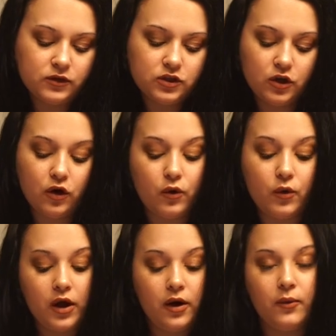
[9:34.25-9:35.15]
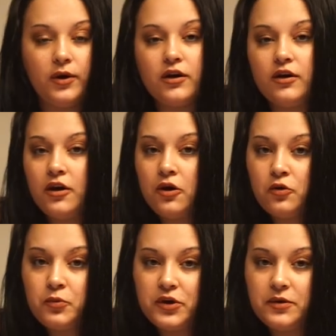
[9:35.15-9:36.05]
So we are going to
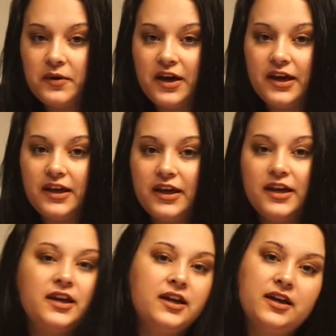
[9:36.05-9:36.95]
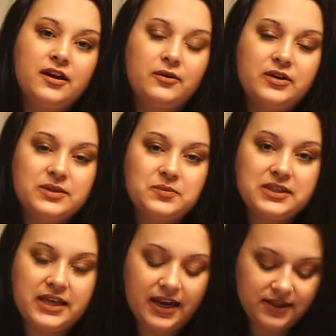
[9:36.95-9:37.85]
open my
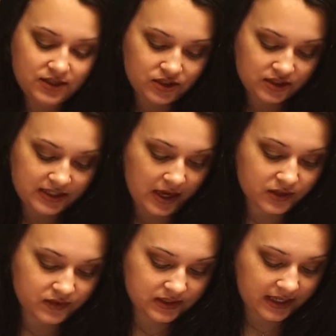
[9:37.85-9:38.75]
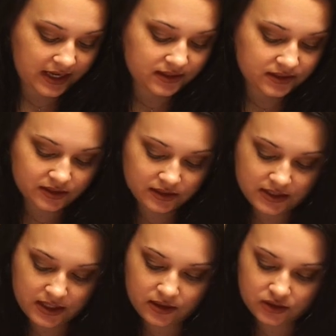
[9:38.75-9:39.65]
Christmas calendars, Advent calendars
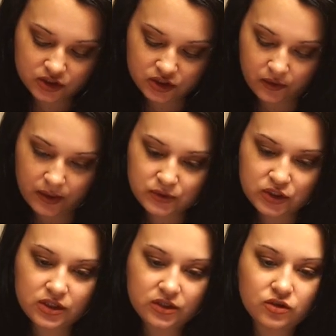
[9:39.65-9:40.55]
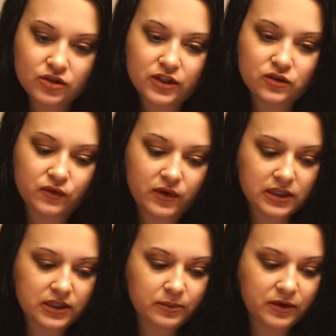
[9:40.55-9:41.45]
here. So I'm just going to try to
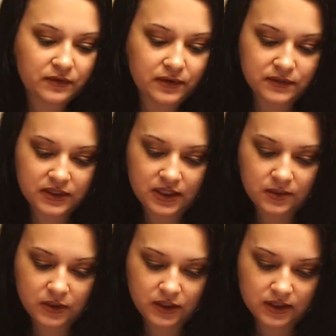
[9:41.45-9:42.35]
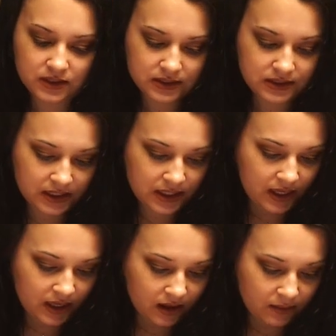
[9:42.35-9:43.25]
find number 15 because
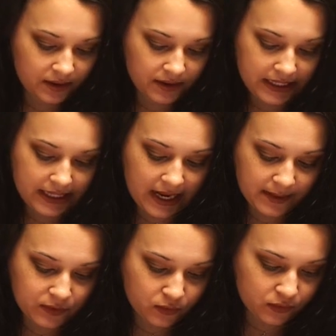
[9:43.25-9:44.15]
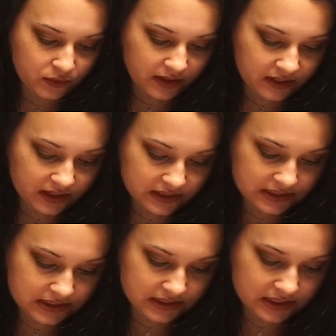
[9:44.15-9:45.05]
apparently I'm no good at
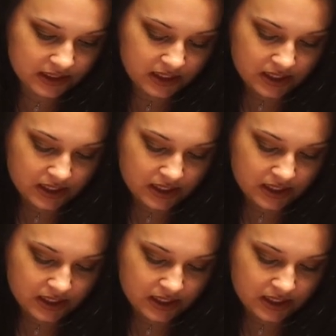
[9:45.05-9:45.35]
this.